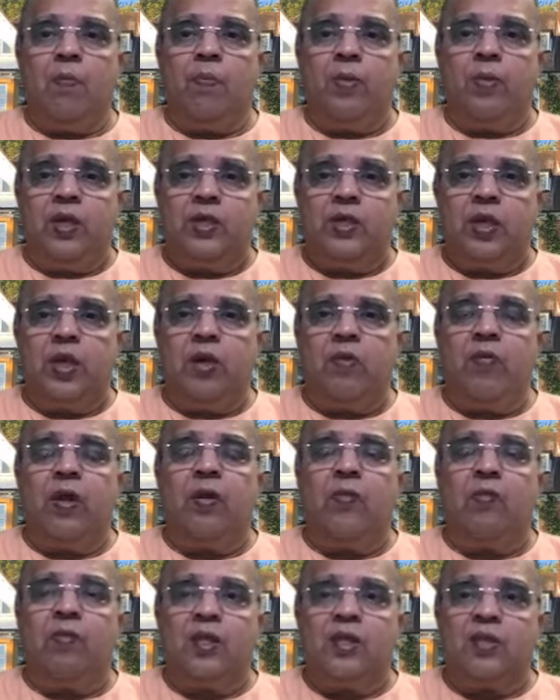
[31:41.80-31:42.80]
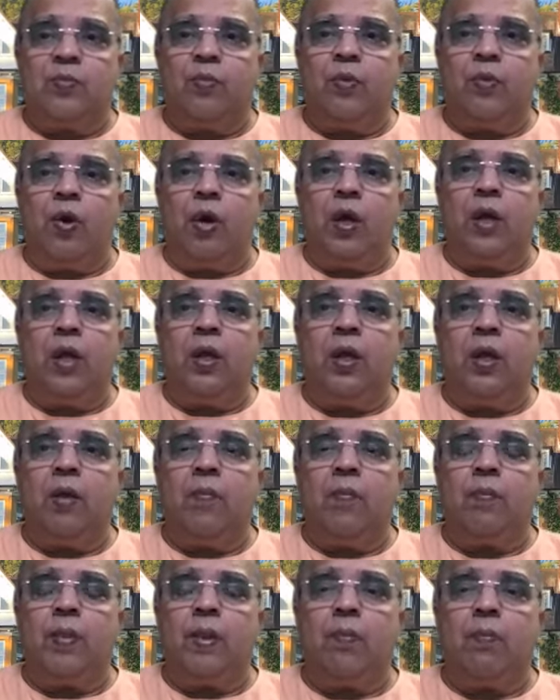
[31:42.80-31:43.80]
Preserving one's body,
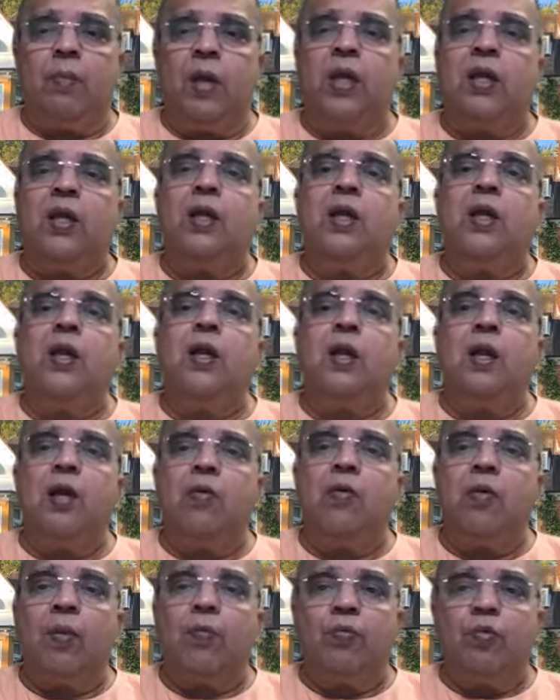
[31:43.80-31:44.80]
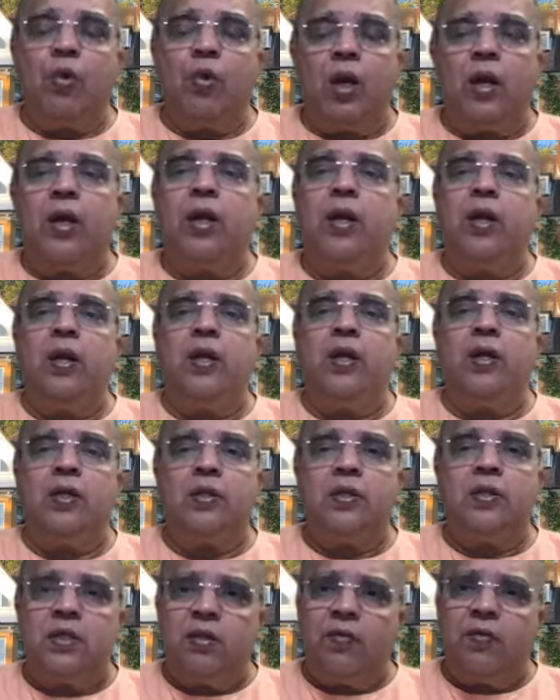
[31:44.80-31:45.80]
making it live up to 100
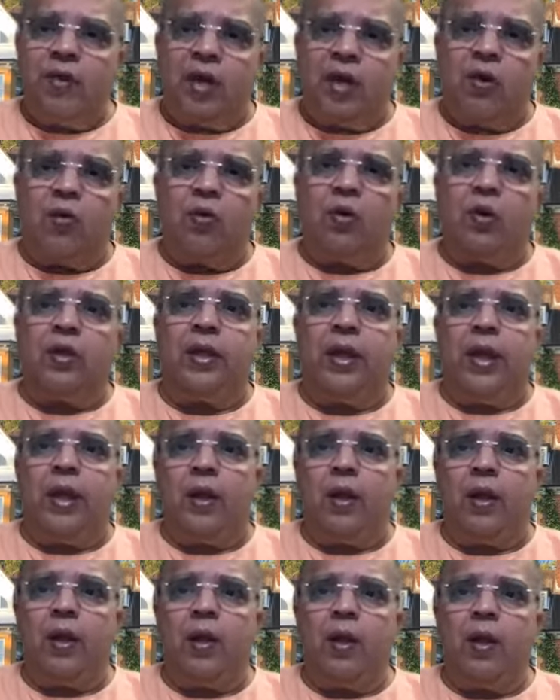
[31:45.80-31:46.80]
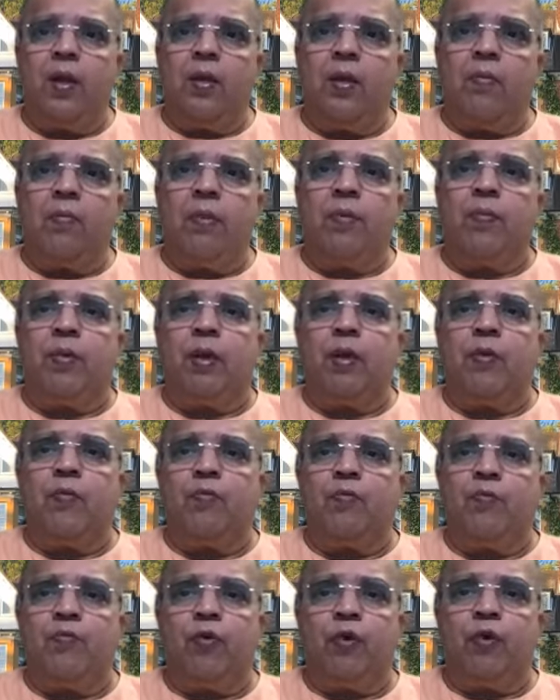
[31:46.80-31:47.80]
years is a very good thing. People
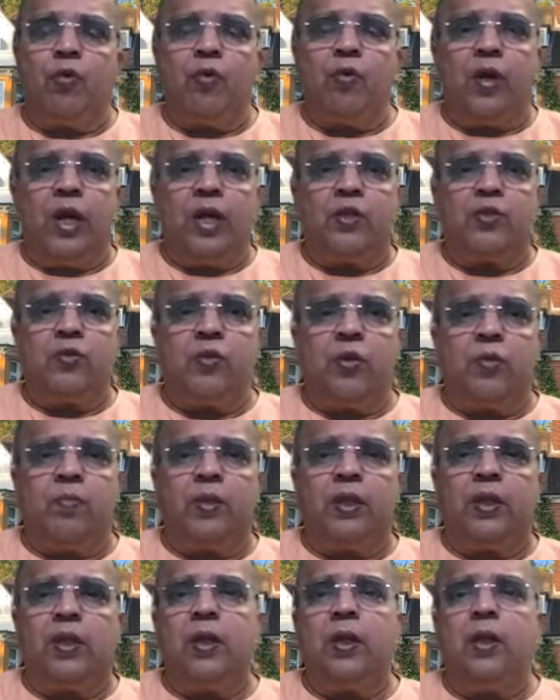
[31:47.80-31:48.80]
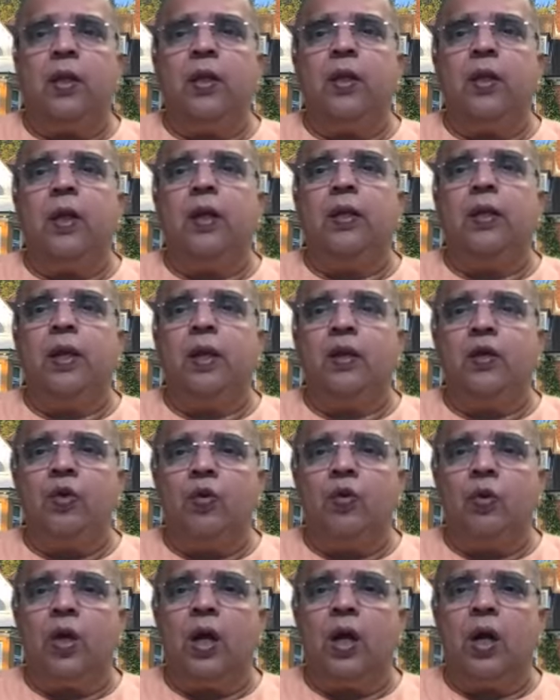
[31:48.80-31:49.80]
follow naturopathy and then
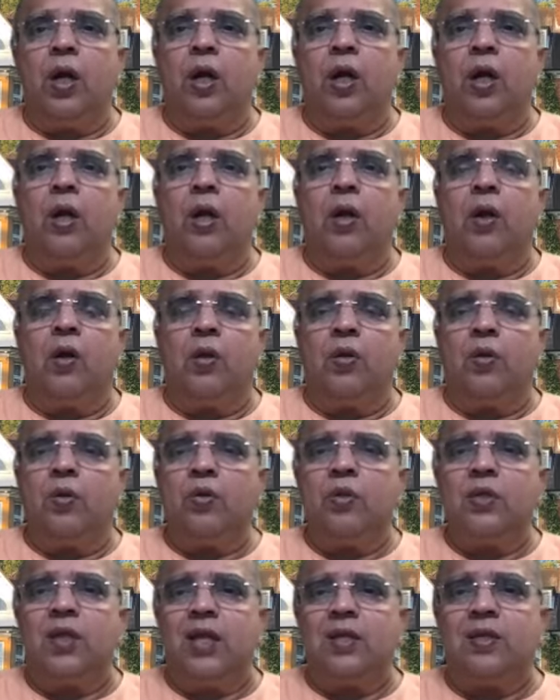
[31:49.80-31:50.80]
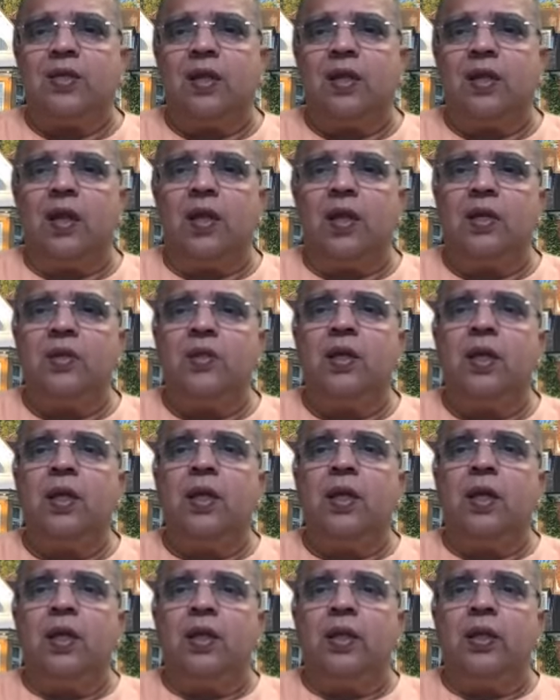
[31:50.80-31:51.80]
yoga and all those asanas.
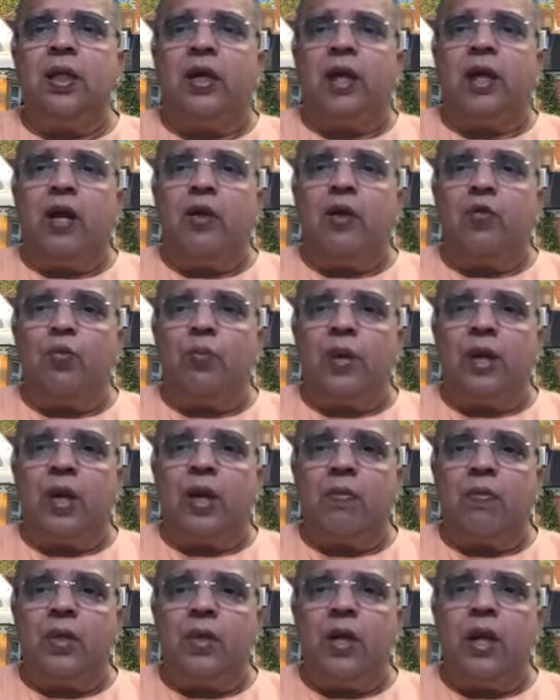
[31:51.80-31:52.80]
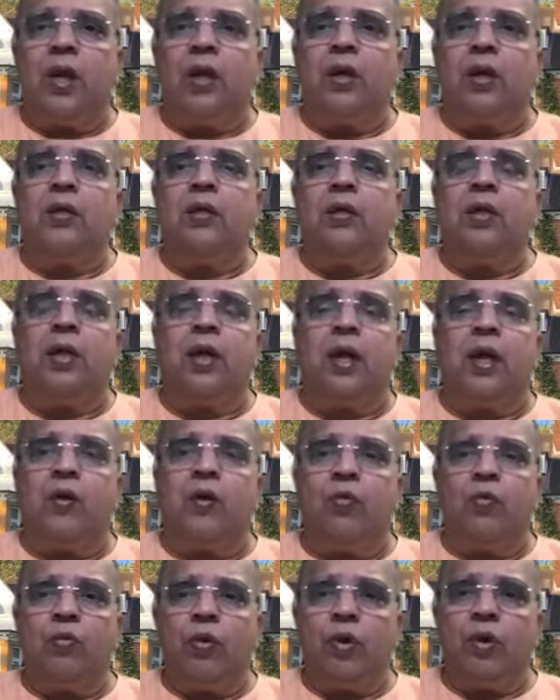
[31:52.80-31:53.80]
They try to become young. They try
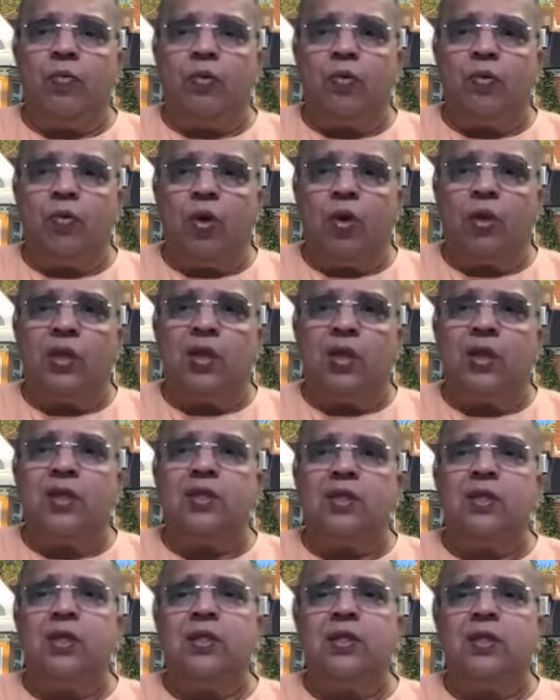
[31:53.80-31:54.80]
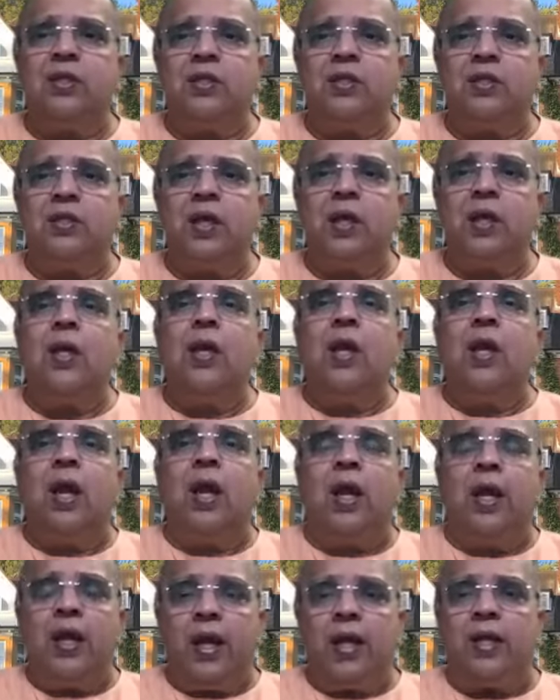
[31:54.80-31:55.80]
to remove all the diseases
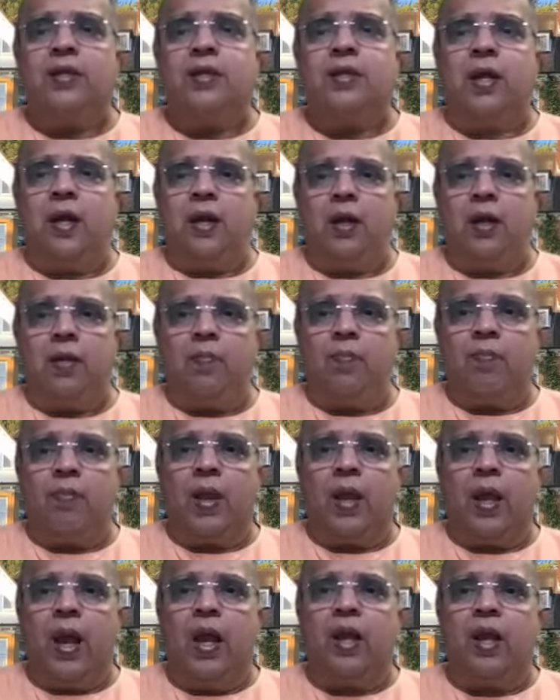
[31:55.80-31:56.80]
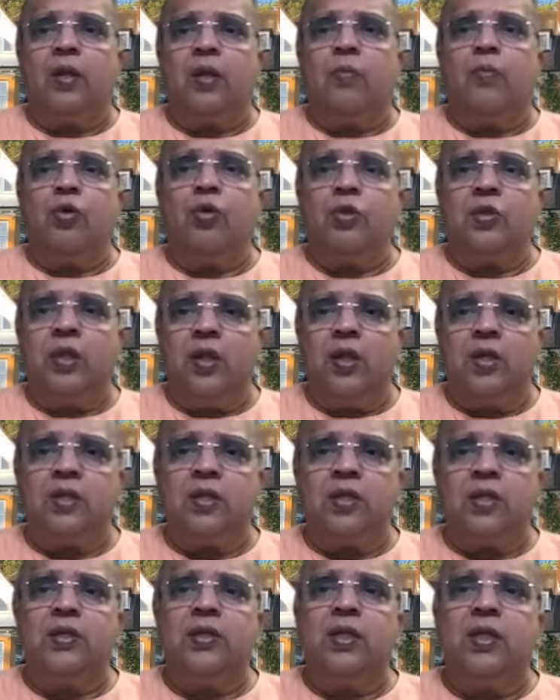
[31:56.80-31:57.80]
and extend. At the most, they'll
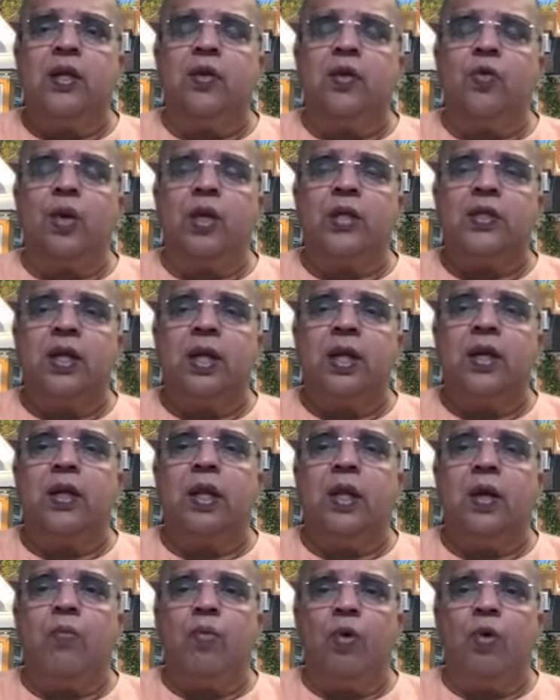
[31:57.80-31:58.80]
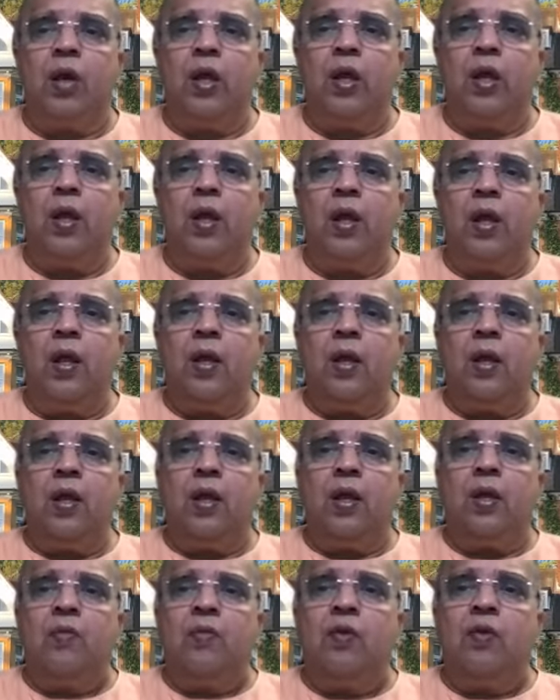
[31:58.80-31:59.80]
succeed to extend their body.
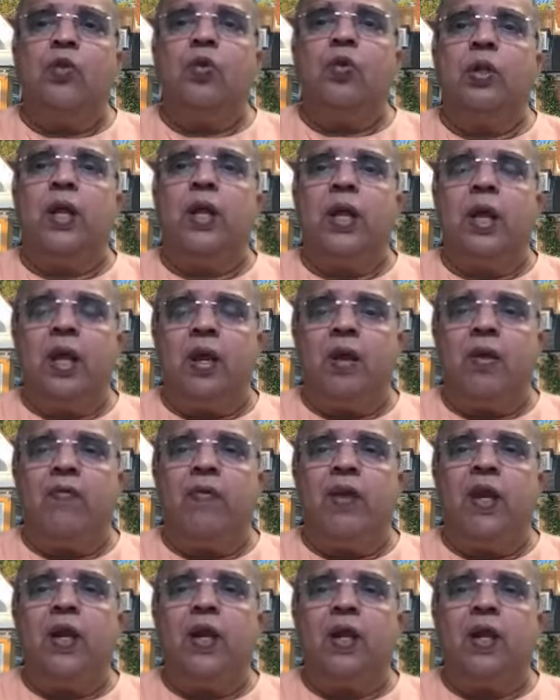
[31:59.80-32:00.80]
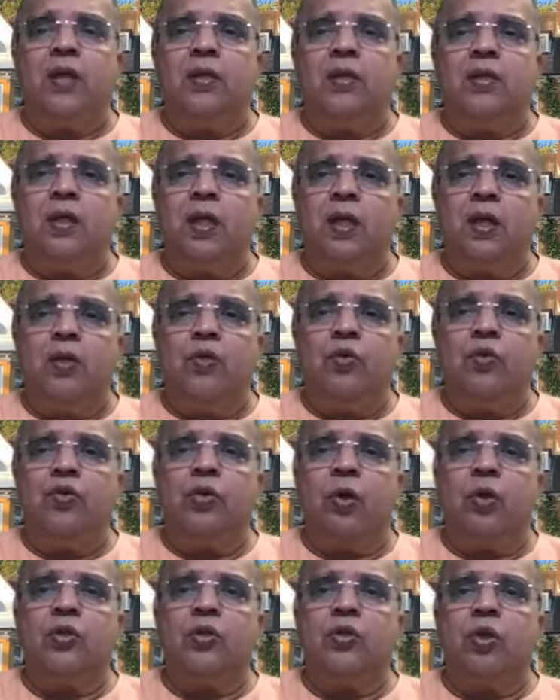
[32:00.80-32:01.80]
Even there are wrinkles, they'll use
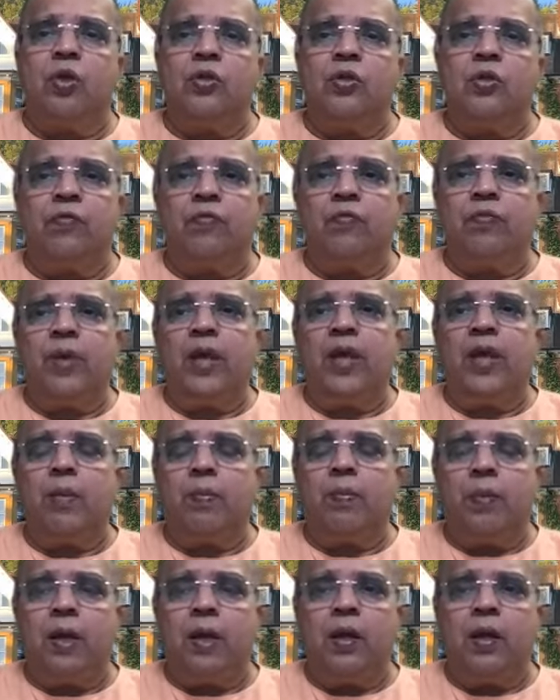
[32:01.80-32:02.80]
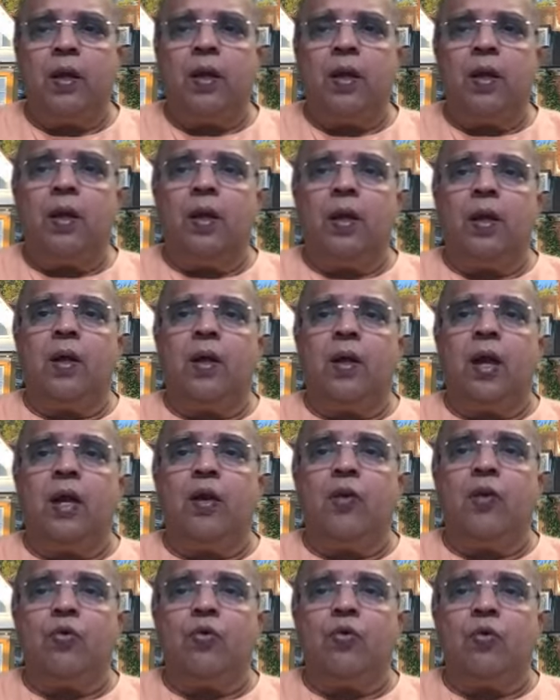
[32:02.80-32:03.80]
all sorts of makeup and try
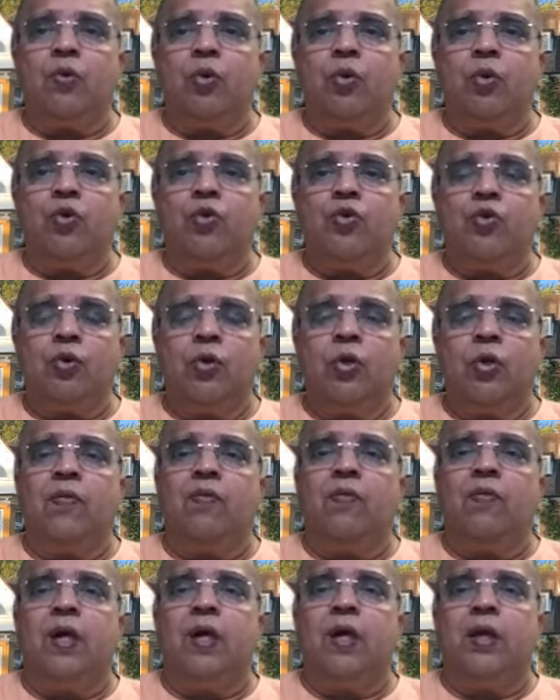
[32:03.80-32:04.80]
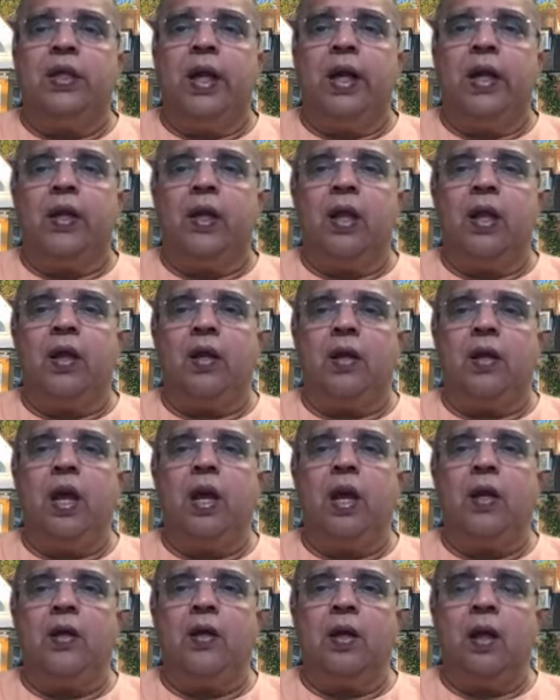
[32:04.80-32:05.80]
to show the world that they are
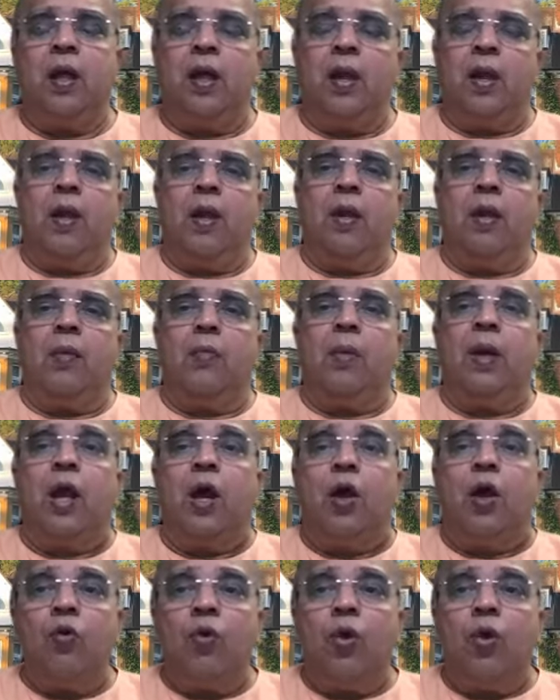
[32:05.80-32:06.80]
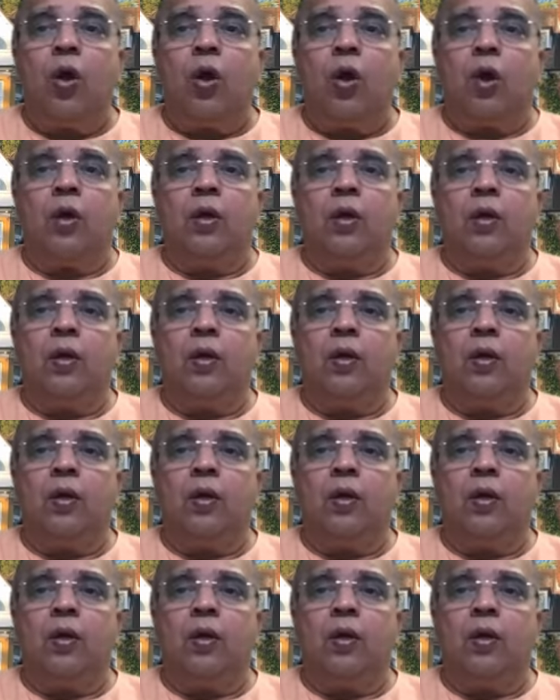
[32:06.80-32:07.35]
young. But how long?